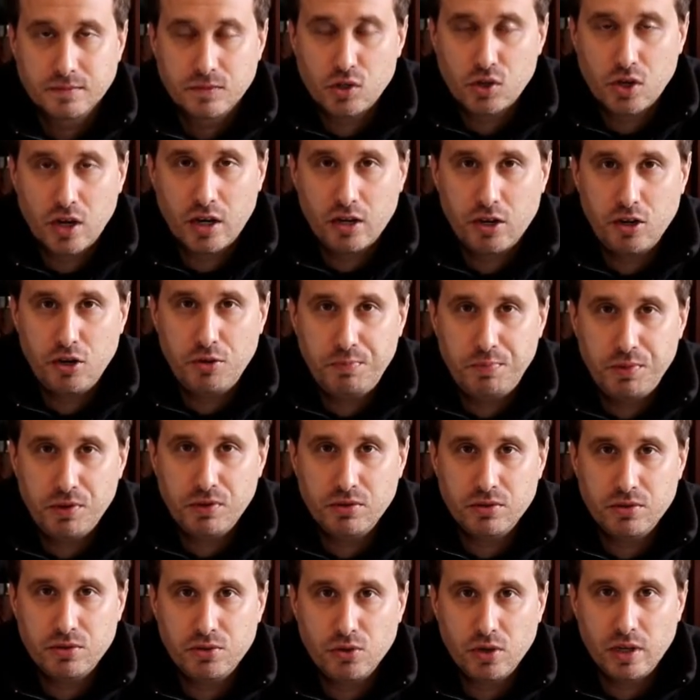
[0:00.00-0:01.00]
So I hope
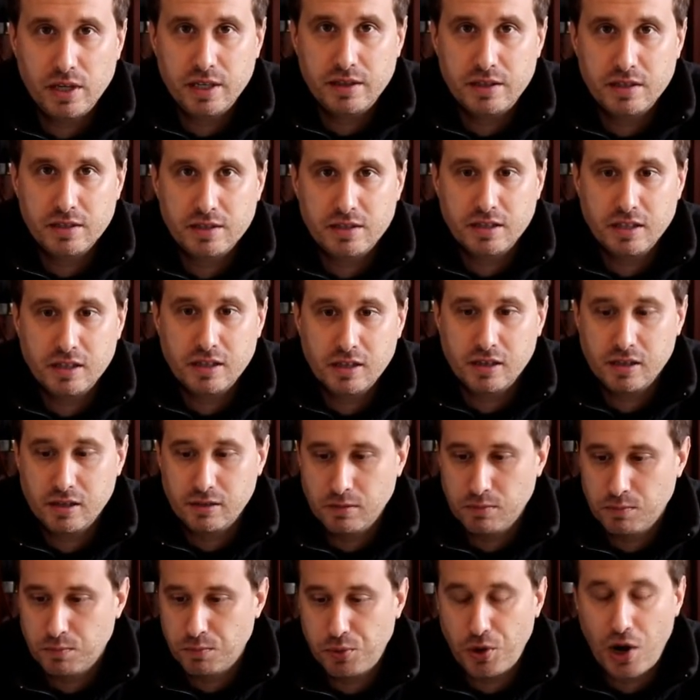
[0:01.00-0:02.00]
you enjoyed this
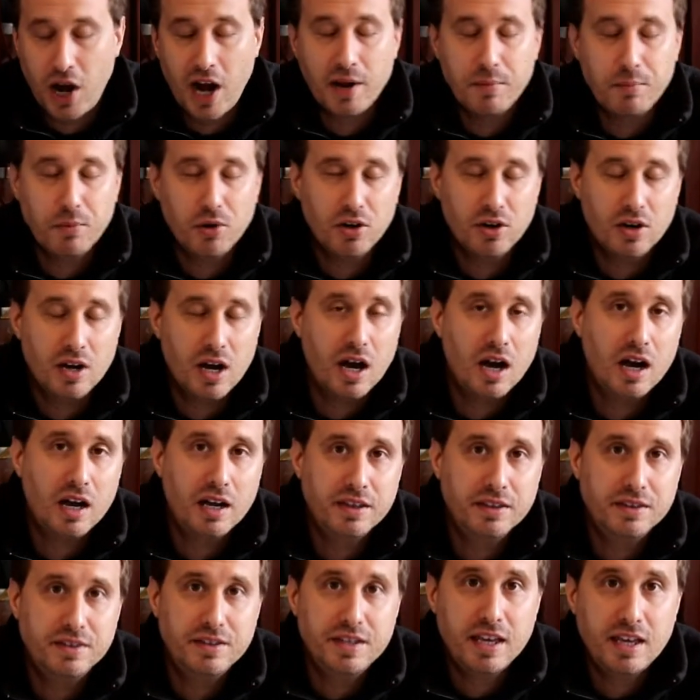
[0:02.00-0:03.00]
little primer
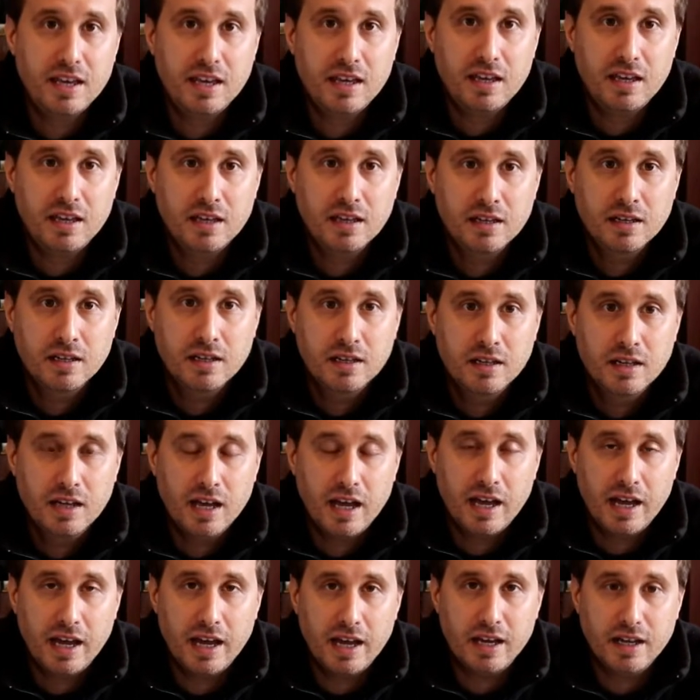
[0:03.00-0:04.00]
on tea
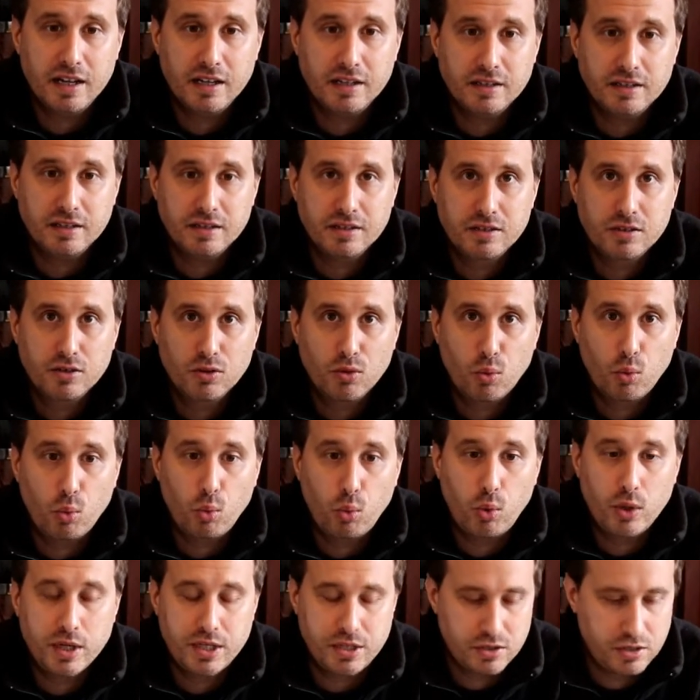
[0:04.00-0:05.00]
and
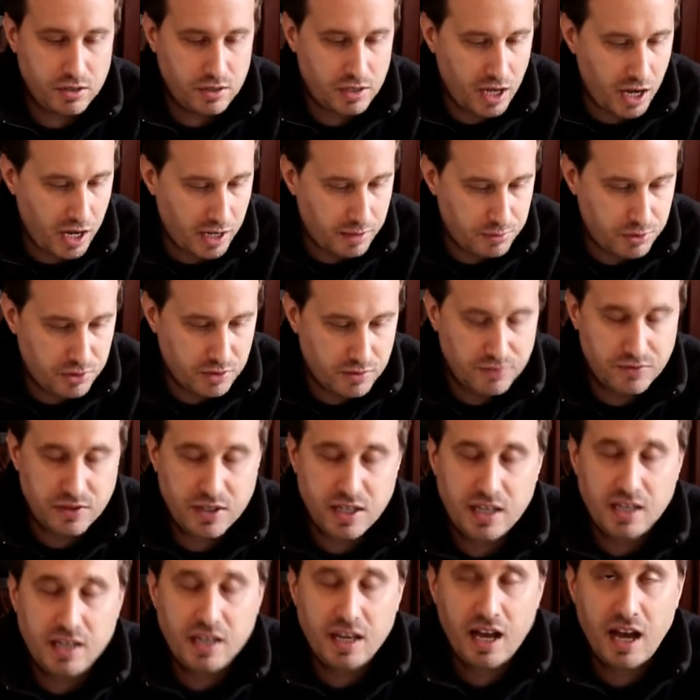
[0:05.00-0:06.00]
which types of
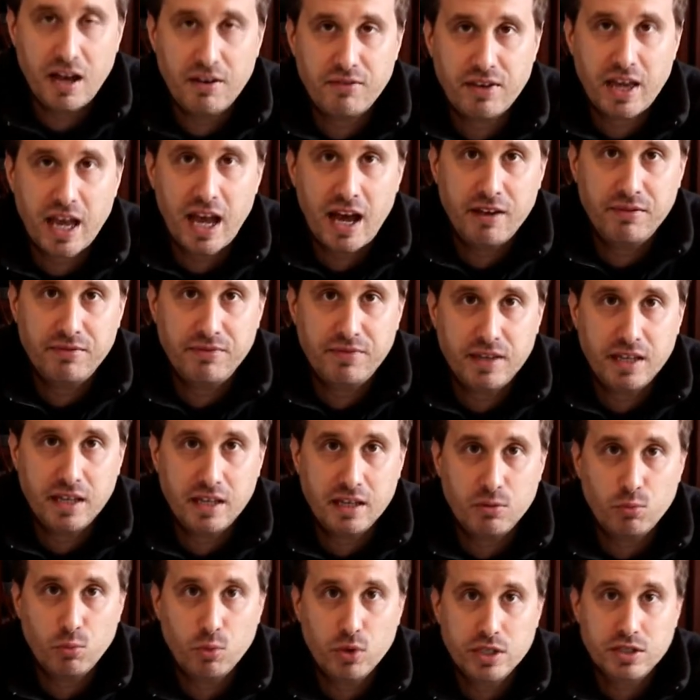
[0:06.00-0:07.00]
tea have
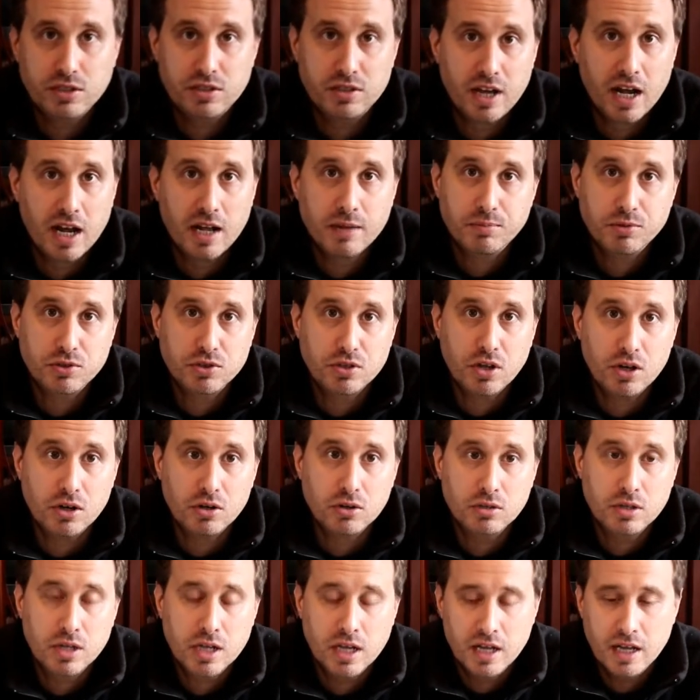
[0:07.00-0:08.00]
caffeine, which types
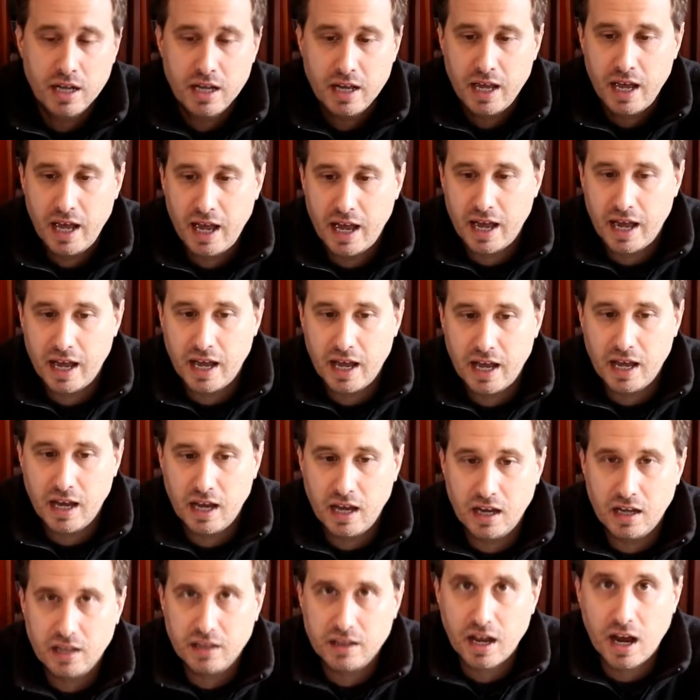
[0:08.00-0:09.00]
don't.
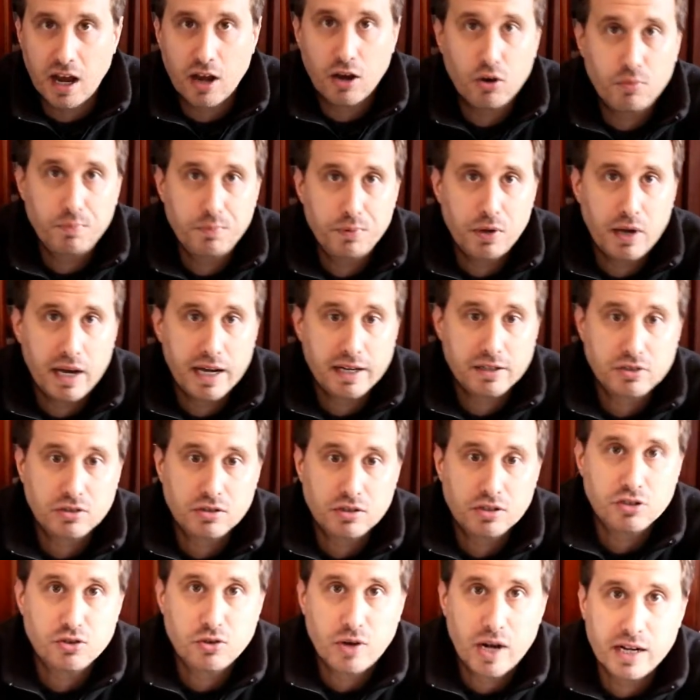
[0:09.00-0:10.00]
And I hope you
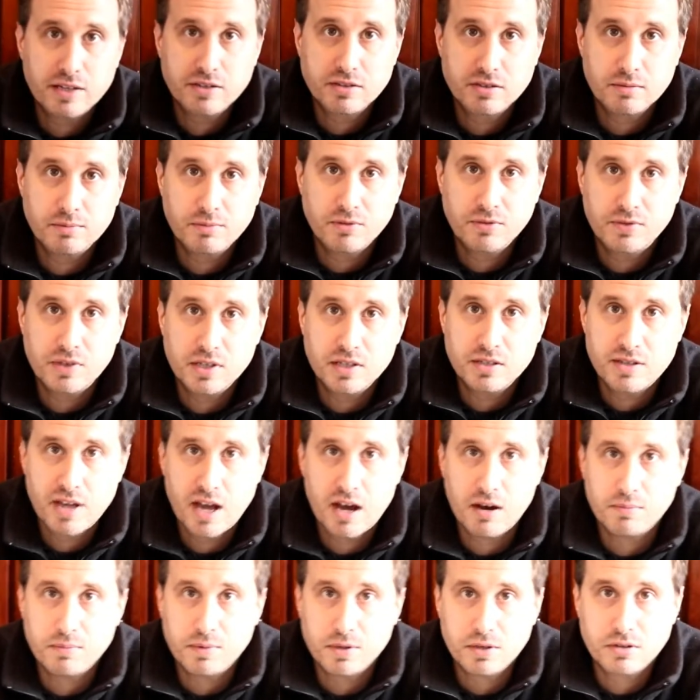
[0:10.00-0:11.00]
actually try some of these
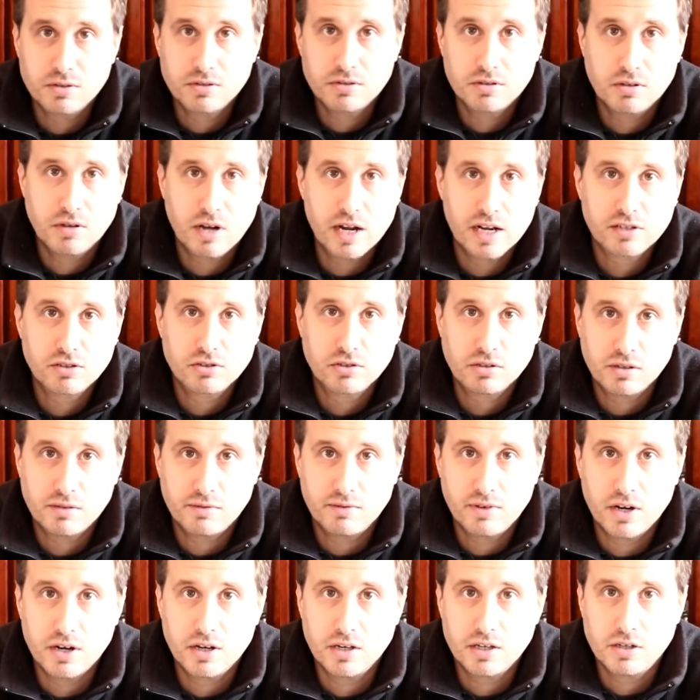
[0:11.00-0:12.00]
out because they're actually
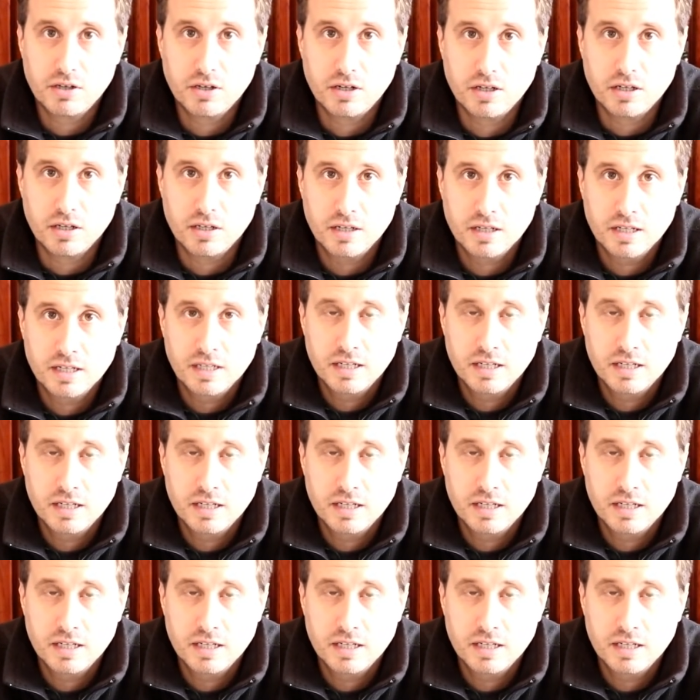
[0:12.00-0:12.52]
very good.